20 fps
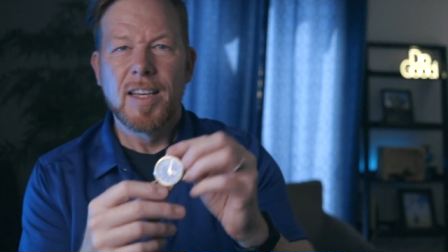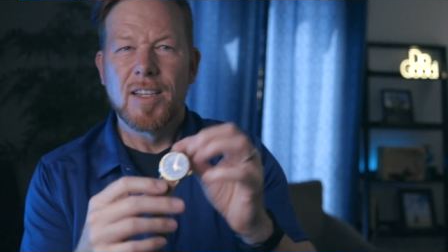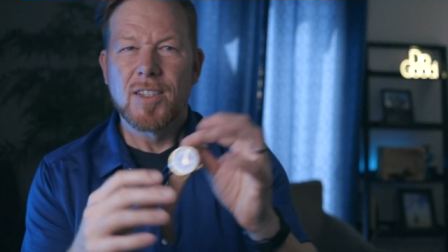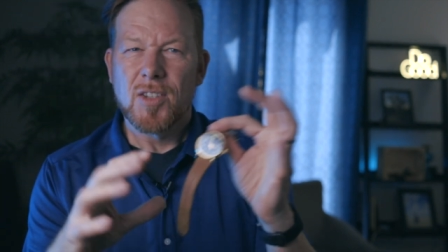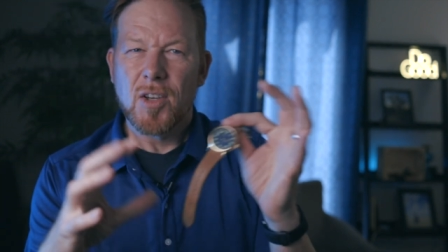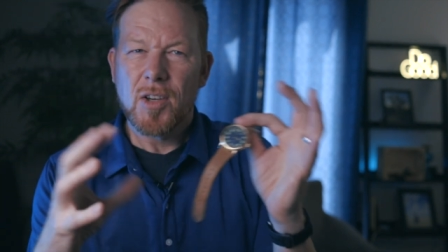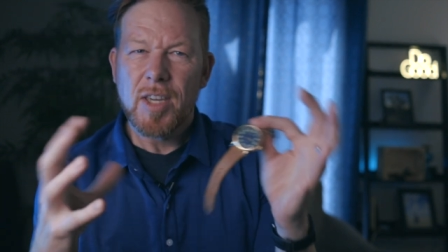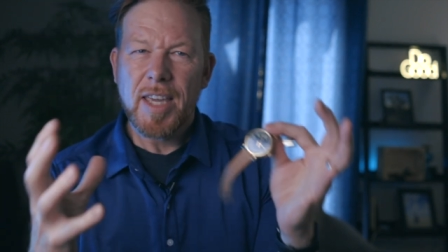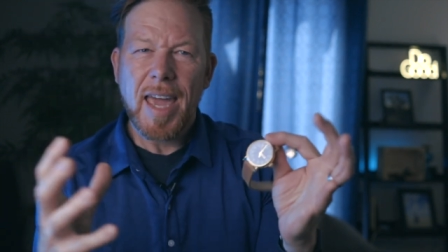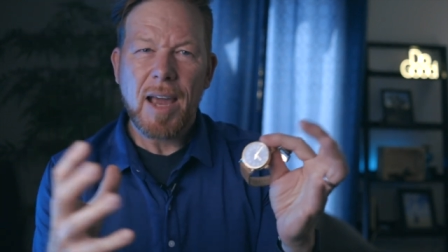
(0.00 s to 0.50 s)

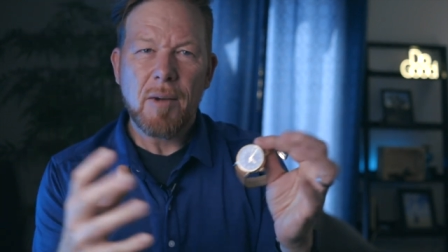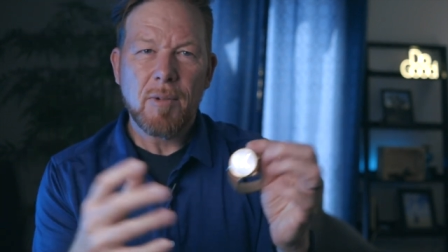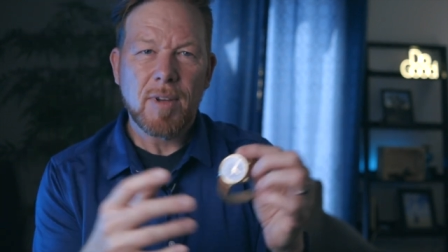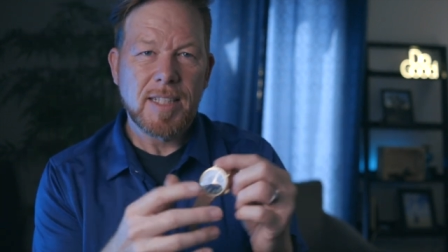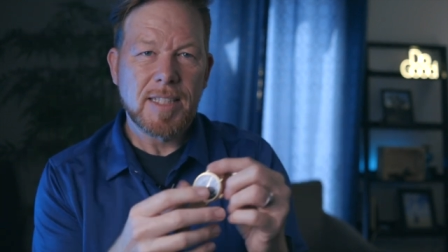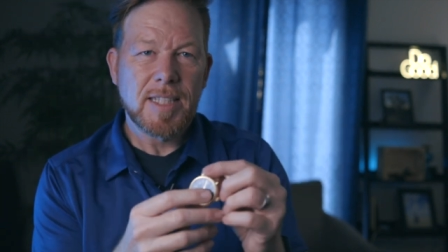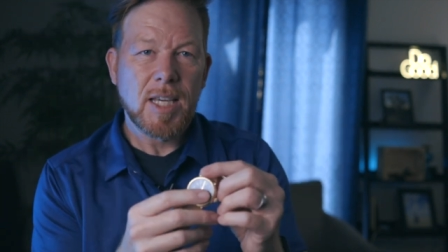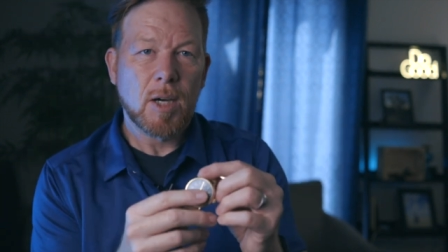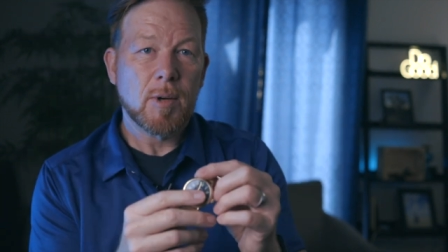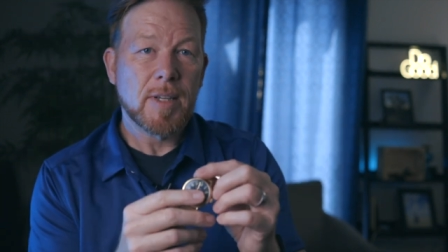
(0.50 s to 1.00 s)
so you can't
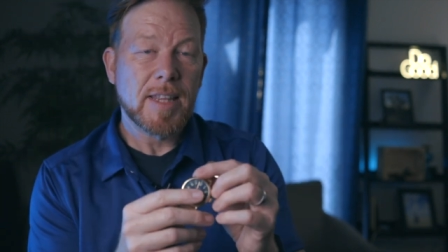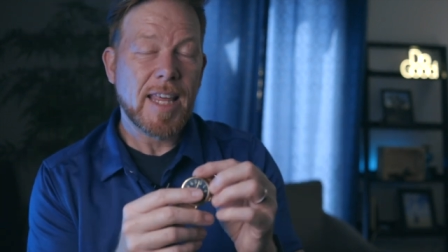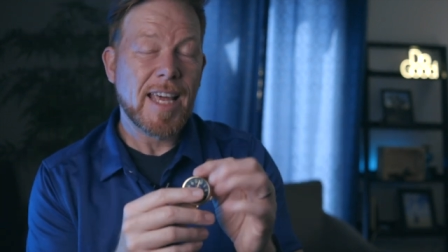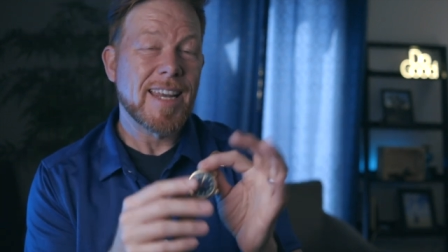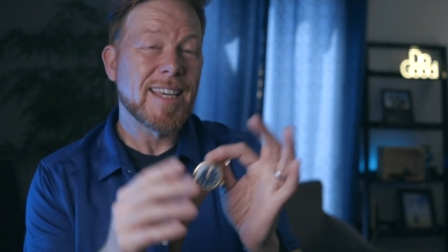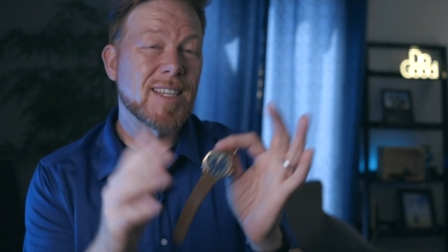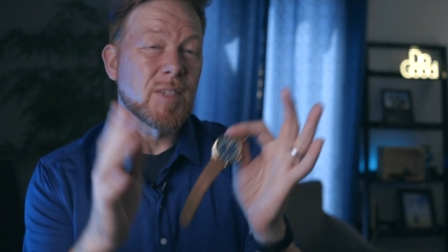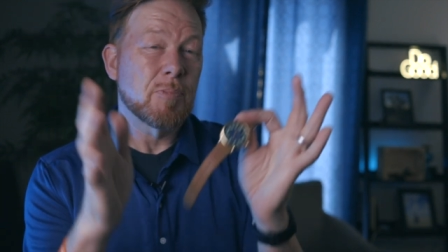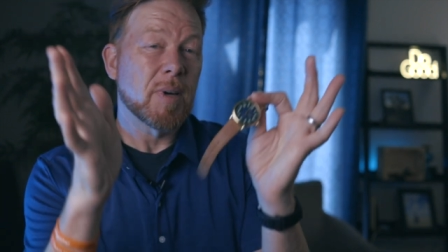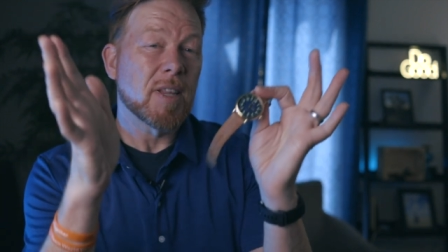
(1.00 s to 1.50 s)
really tell what
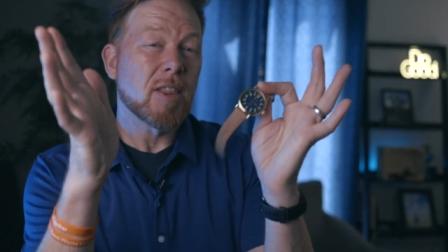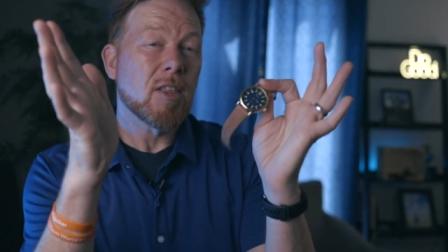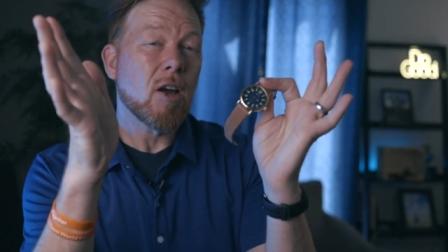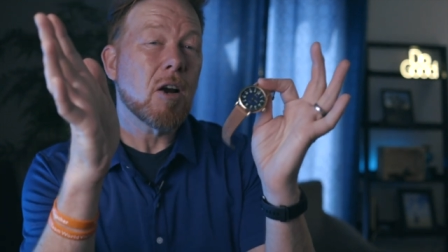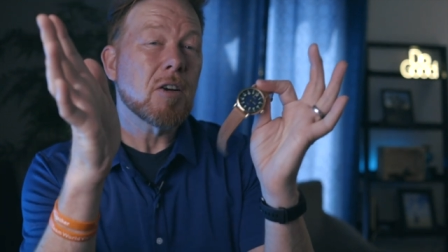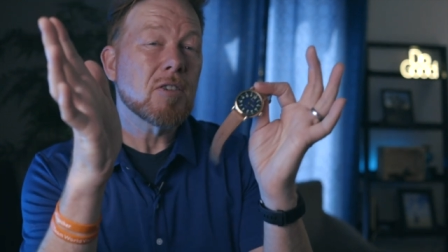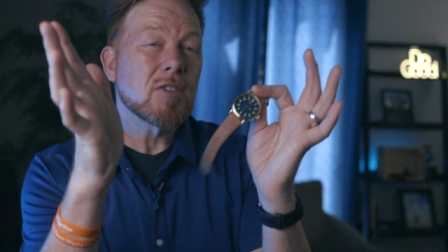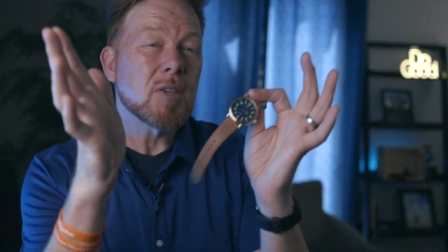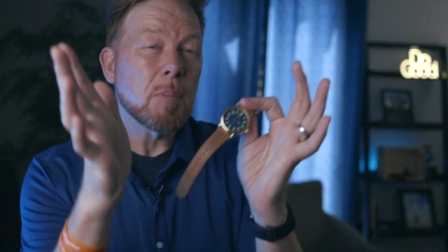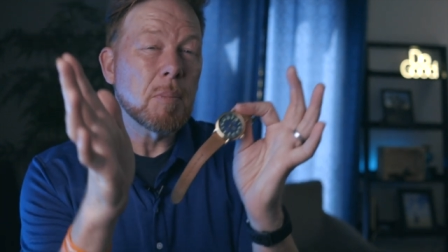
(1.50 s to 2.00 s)
that is, but
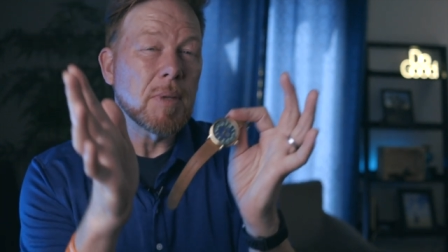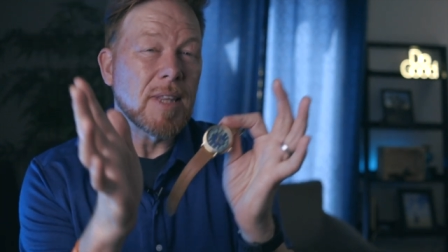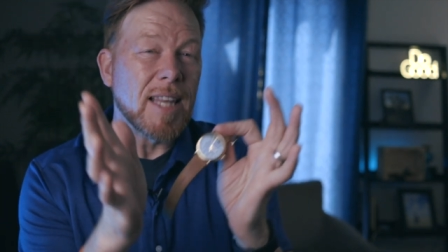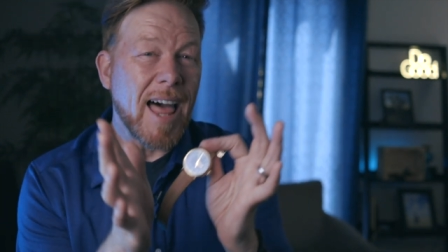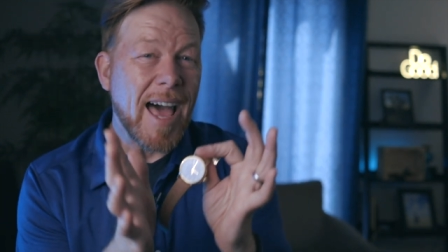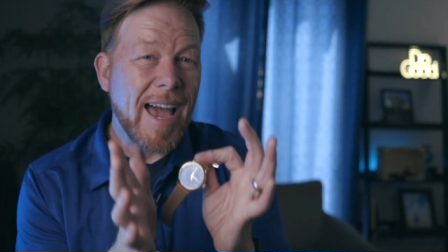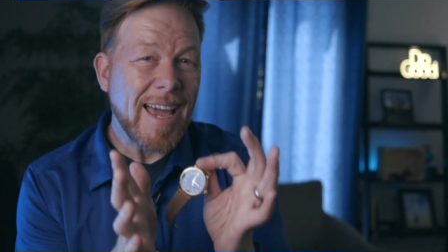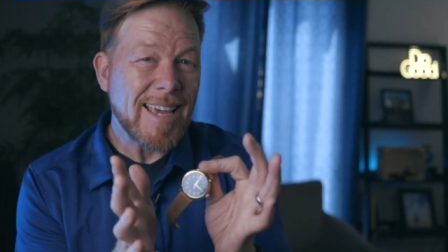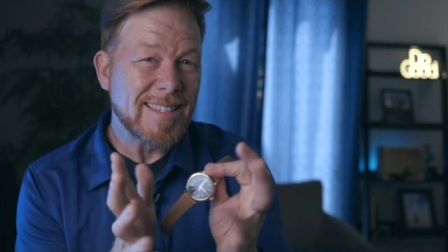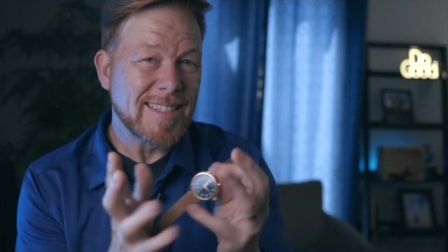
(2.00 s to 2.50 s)
there are some
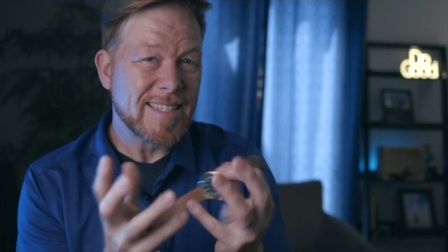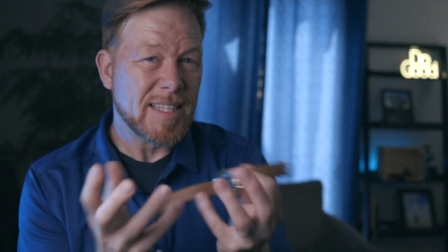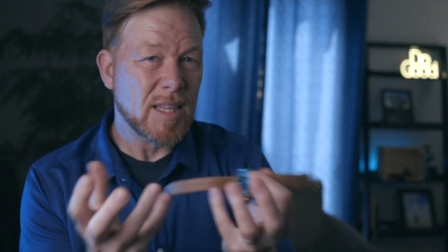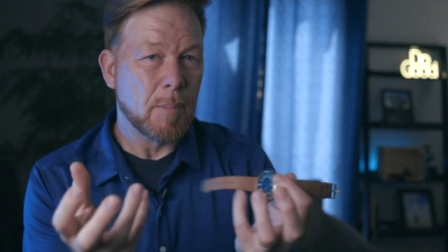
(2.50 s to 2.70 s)
lines